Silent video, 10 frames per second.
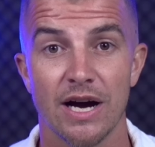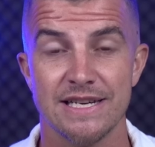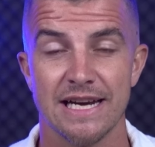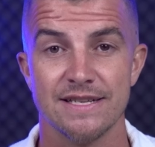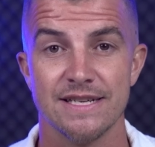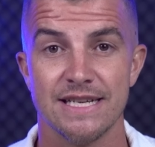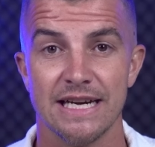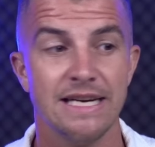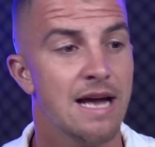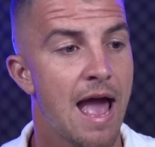the
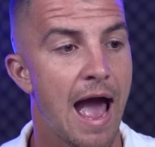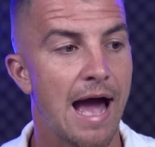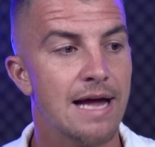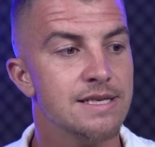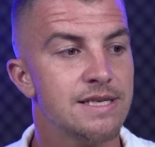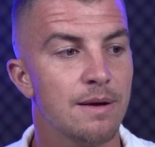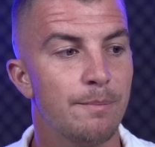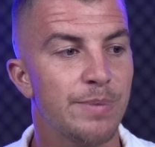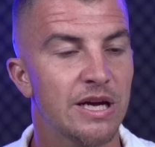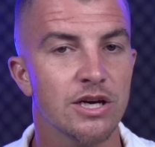identity, and
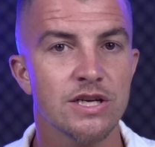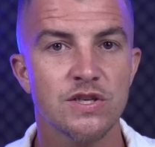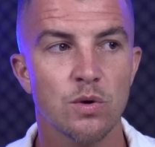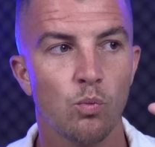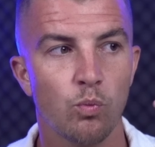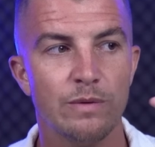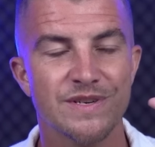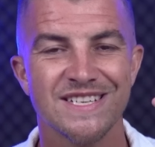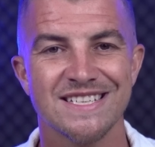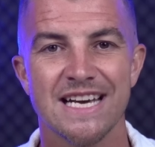because we
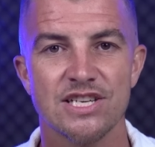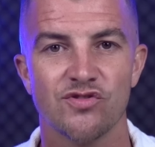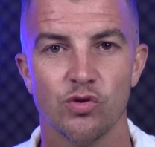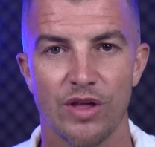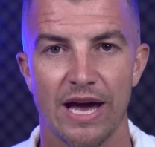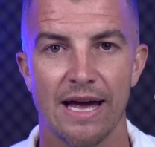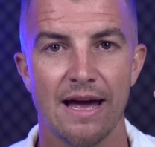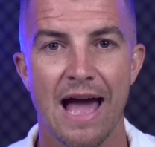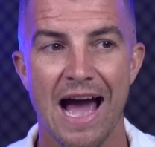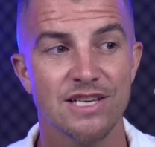were successful
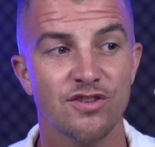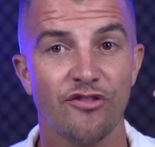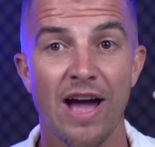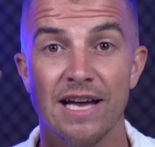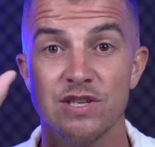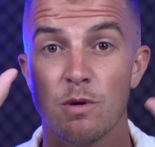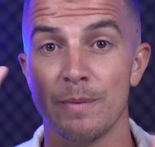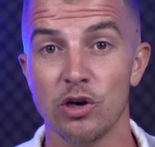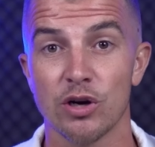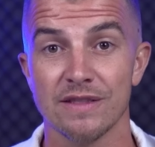there, as fans,
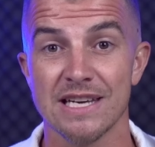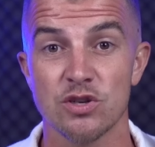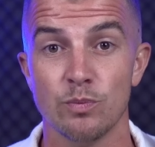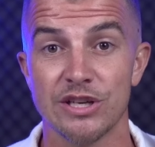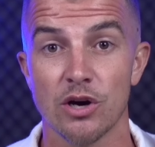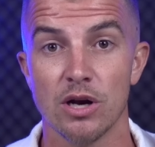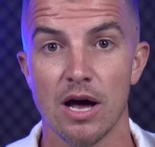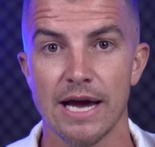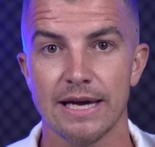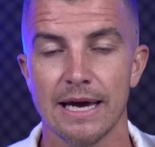when we look at this and we don't
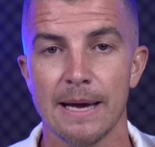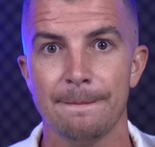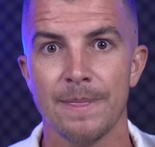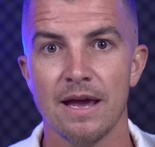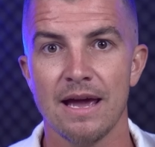like it,